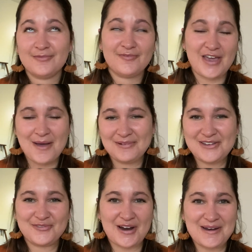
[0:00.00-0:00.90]
family
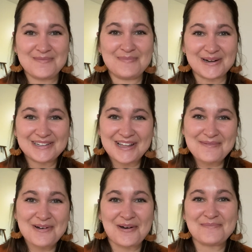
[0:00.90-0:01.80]
friend book
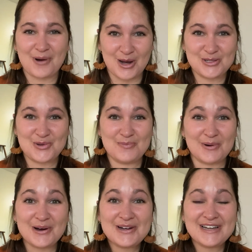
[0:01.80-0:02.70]
club called Broads Who
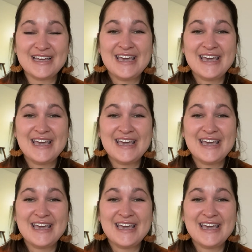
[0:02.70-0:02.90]
Book.